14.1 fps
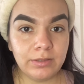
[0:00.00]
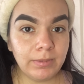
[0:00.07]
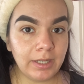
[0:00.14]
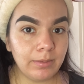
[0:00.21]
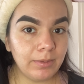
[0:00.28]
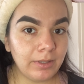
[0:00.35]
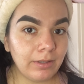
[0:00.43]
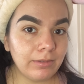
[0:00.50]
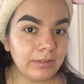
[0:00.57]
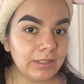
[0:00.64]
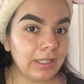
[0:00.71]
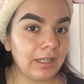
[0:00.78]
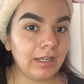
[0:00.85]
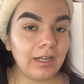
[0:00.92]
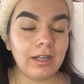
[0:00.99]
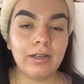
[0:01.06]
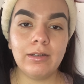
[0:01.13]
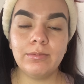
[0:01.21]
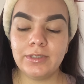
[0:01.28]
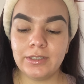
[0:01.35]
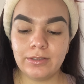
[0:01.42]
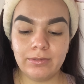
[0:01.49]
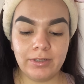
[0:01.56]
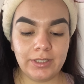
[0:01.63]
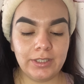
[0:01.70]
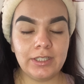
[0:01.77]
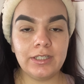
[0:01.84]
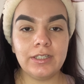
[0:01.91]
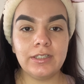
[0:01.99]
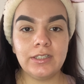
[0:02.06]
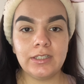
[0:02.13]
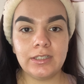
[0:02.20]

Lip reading: my eyebrows, and now I'm just going to